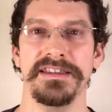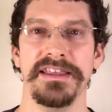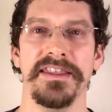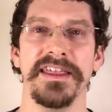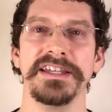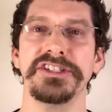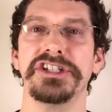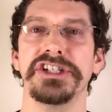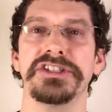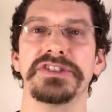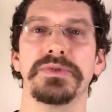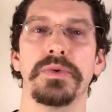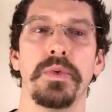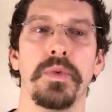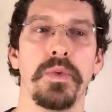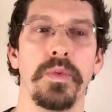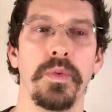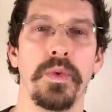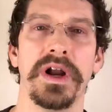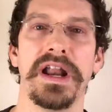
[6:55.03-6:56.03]
Now that's just
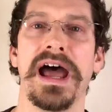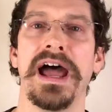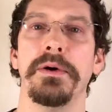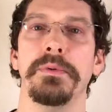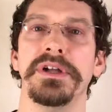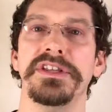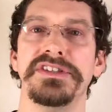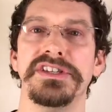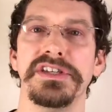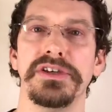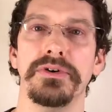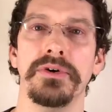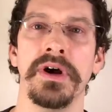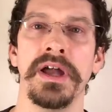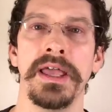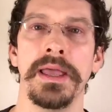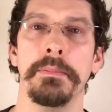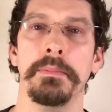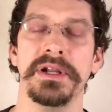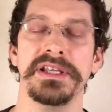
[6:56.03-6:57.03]
what I would
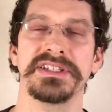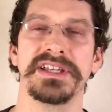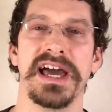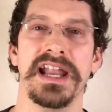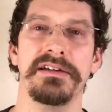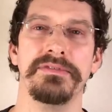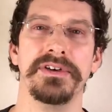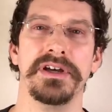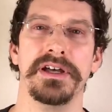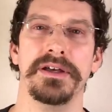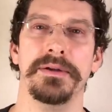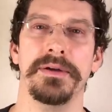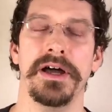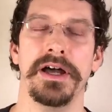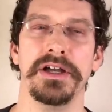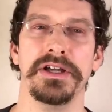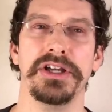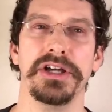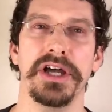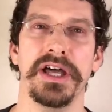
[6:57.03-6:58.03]
do, but it's kind of
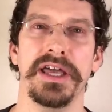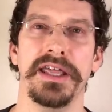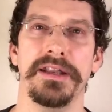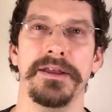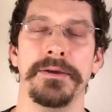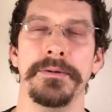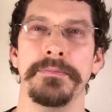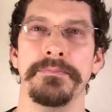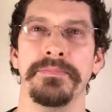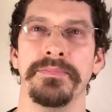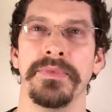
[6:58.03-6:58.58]
a good,